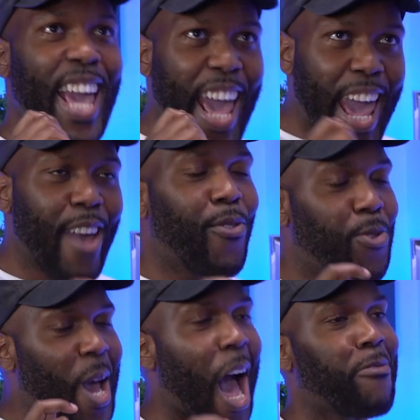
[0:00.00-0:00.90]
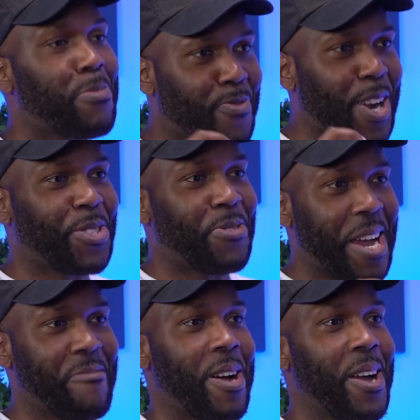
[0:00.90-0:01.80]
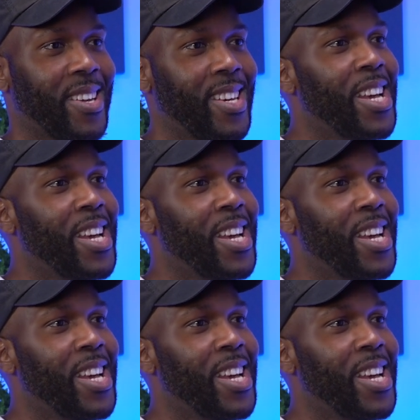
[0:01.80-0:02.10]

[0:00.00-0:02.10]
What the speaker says: If you have a professional network.